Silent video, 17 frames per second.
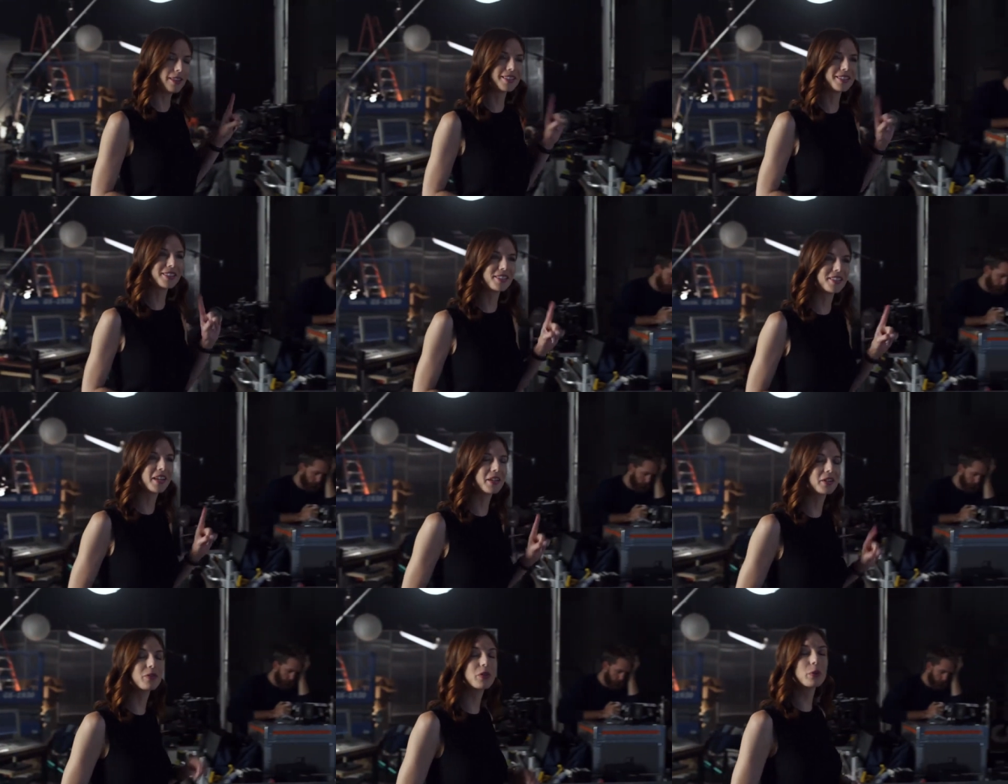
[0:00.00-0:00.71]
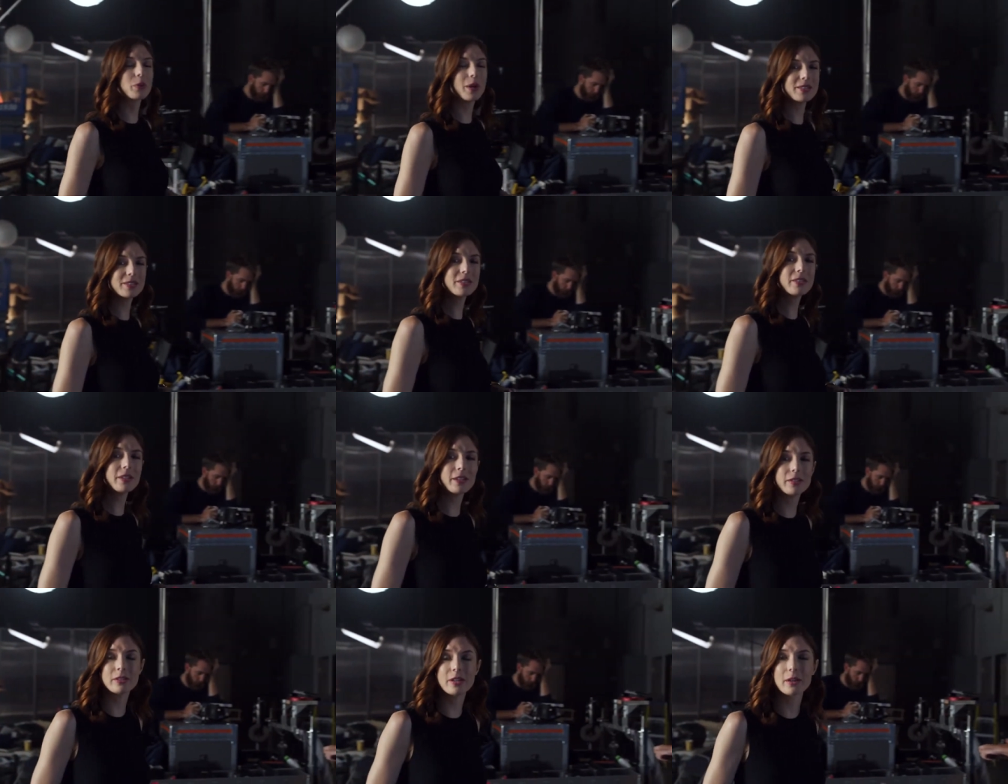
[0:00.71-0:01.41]
That's the sound of the rest
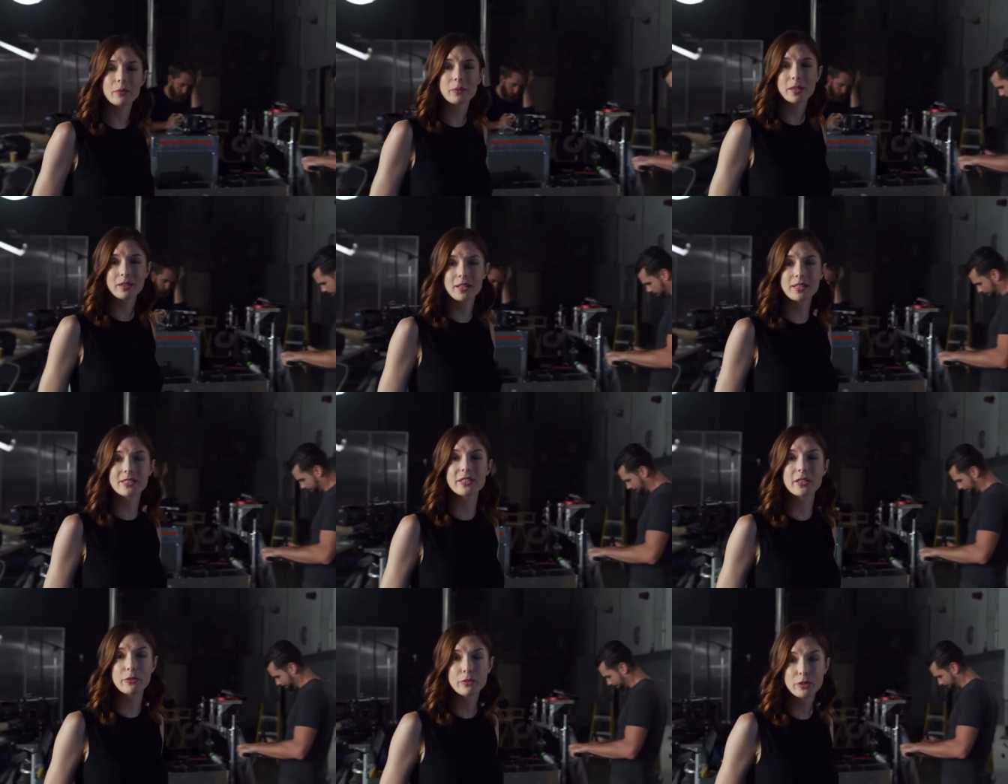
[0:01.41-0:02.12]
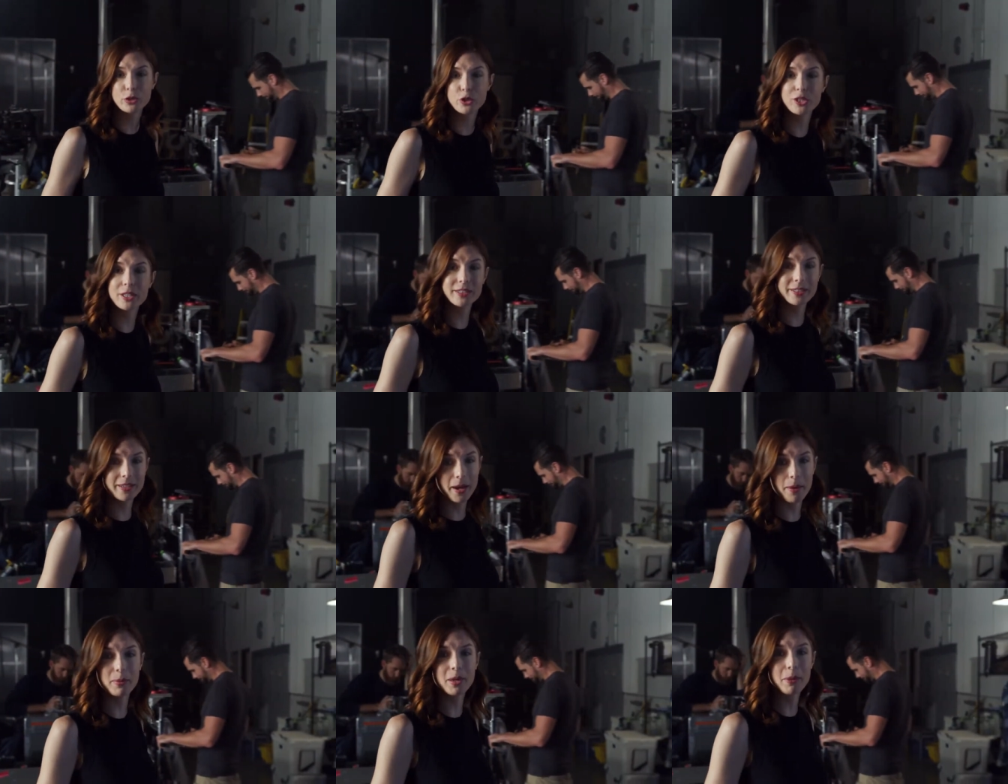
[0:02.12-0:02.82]
of the internet realizing the future
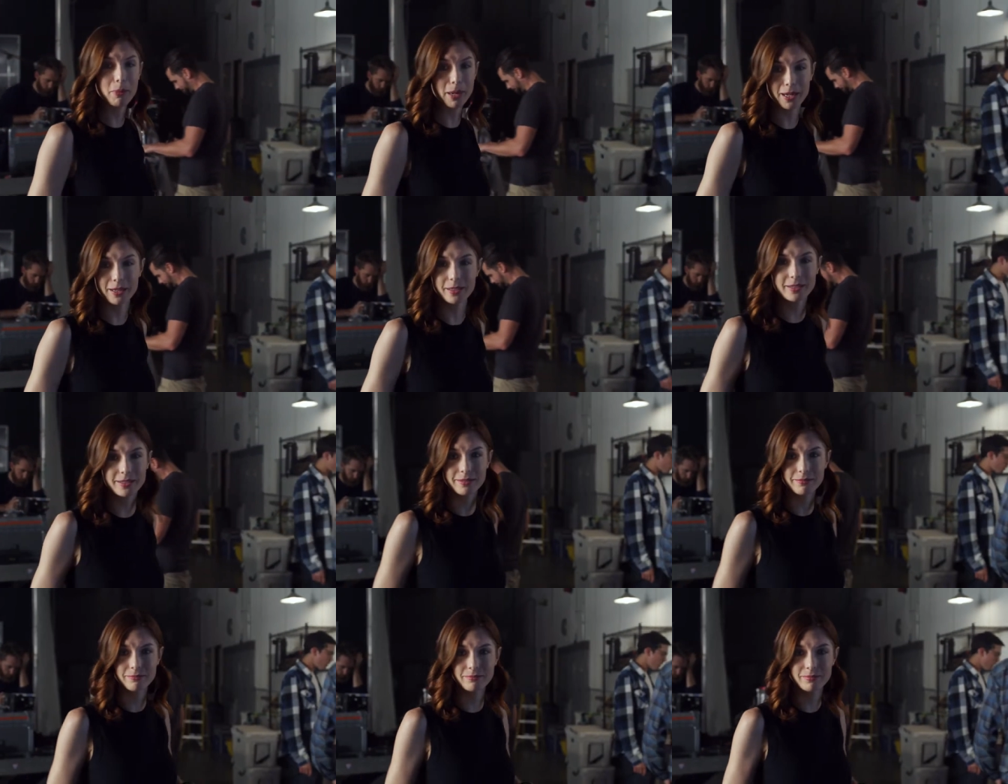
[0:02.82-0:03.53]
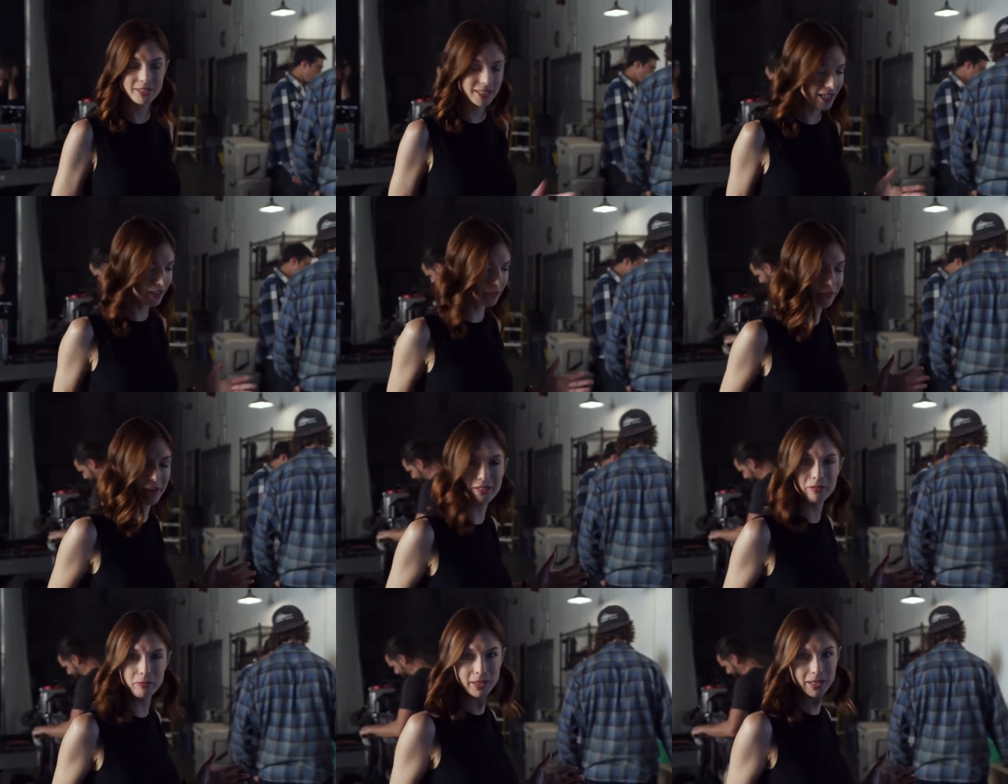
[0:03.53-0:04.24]
doesn't come in a box. Take
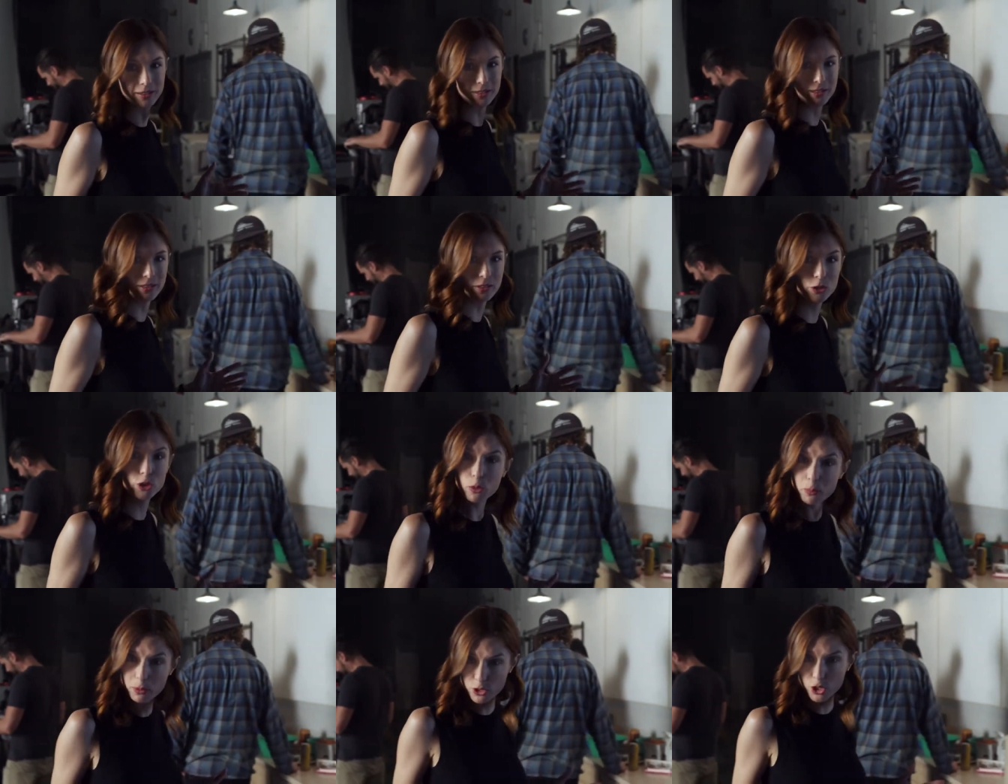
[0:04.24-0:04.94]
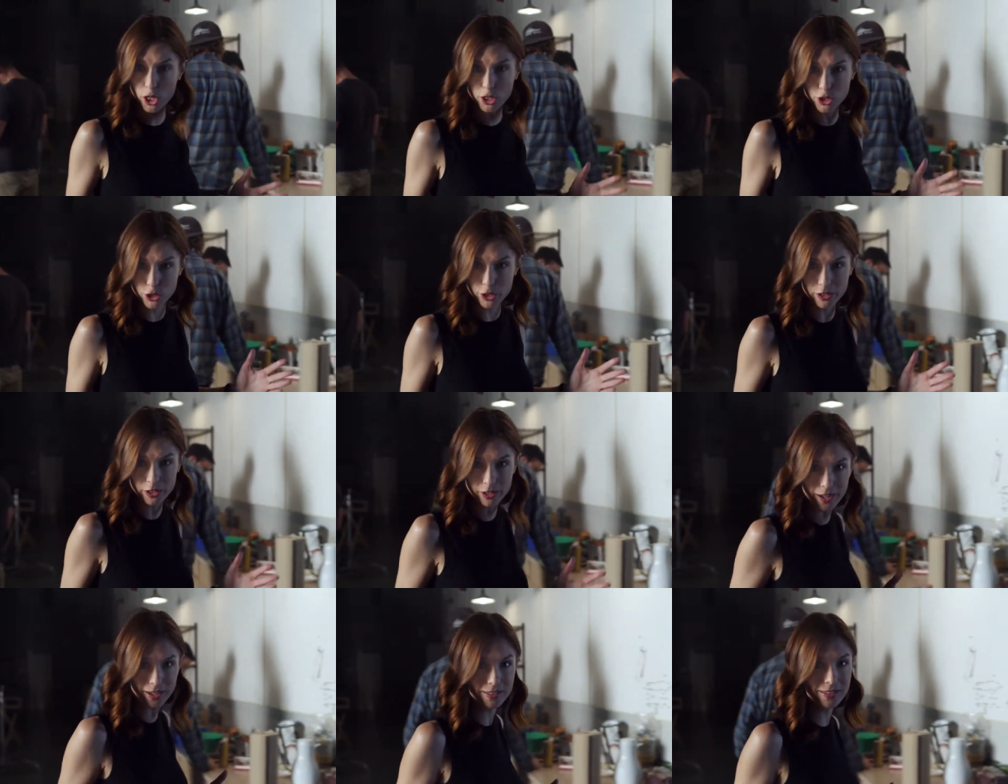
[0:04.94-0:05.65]
five minutes, supercharge your
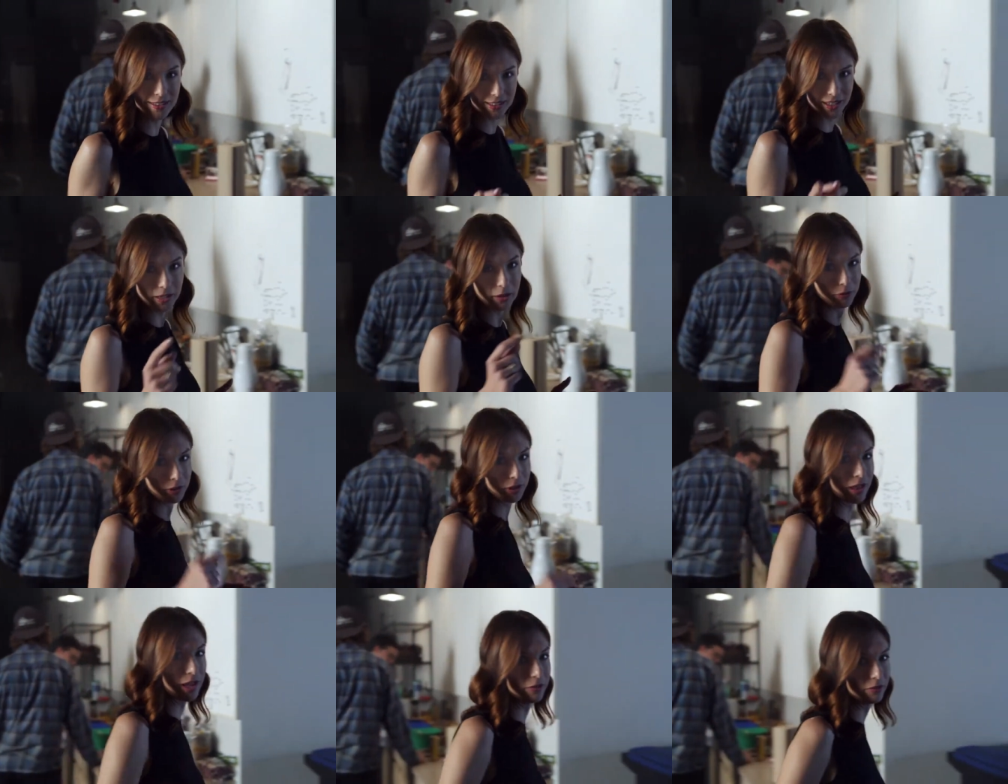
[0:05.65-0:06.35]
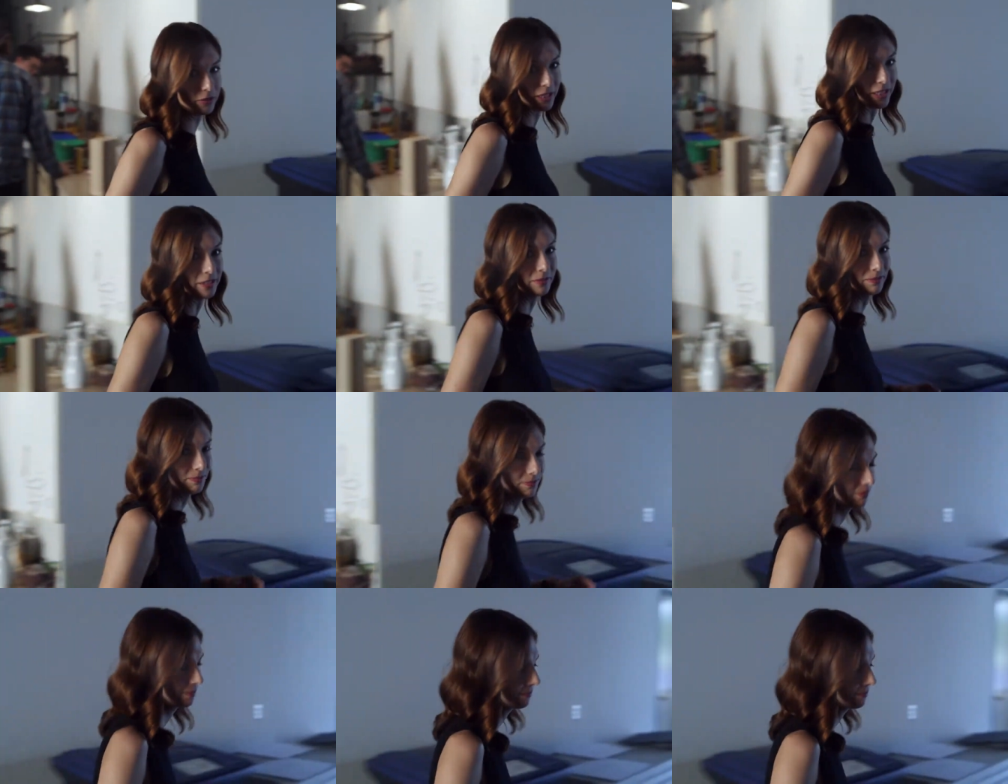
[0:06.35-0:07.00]
internet, sign up for Cloudflare.